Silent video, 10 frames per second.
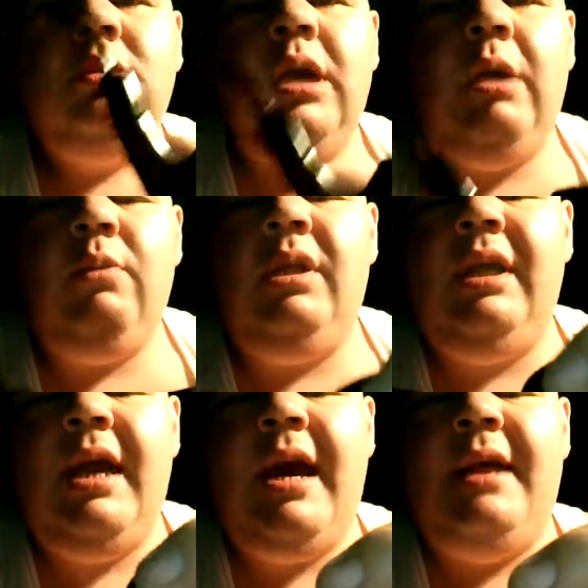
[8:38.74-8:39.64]
It
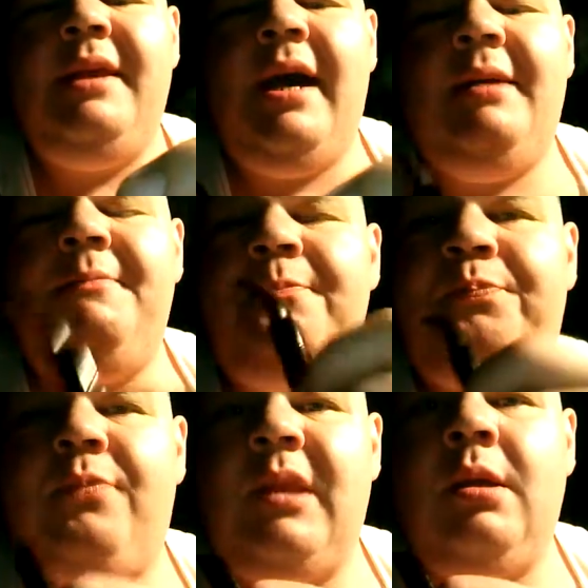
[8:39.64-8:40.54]
really had that
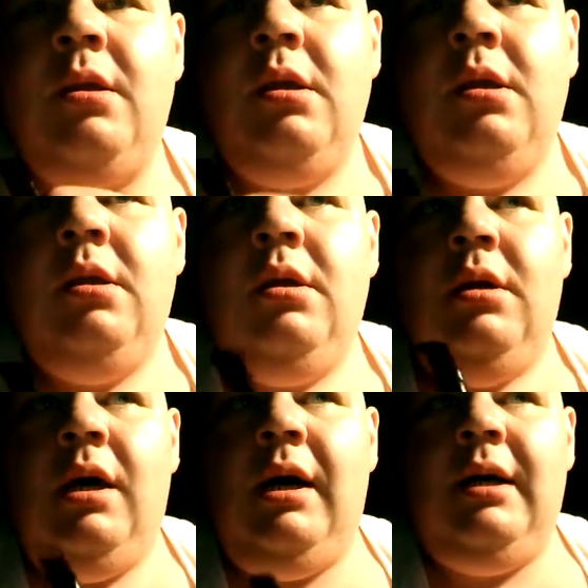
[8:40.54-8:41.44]

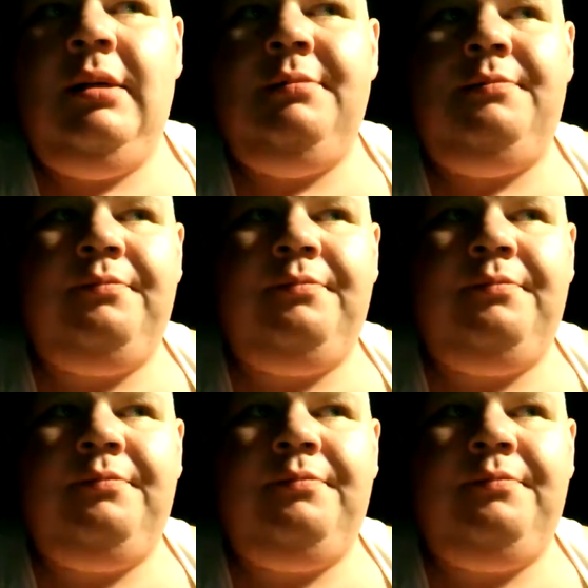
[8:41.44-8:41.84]
kind